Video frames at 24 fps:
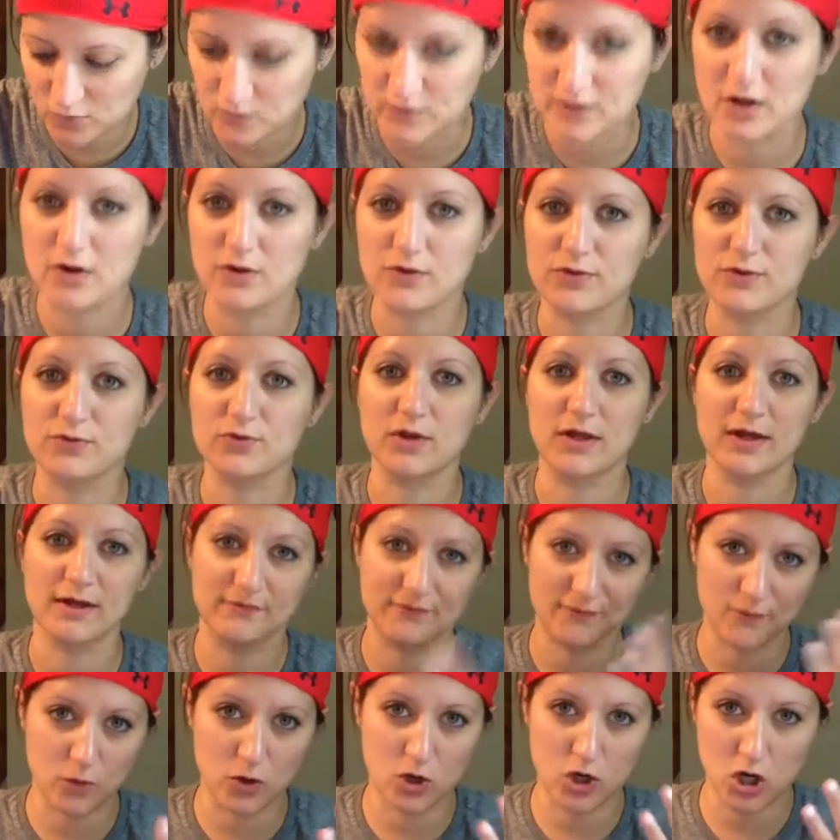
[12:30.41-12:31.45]
We go through like
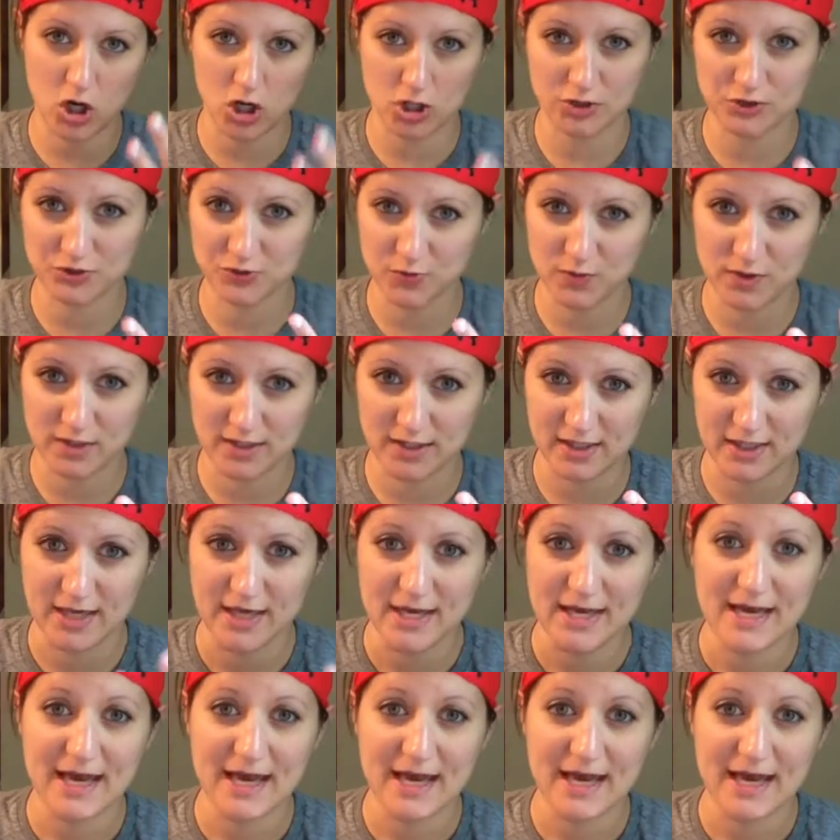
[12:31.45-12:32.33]
4 cartons a week,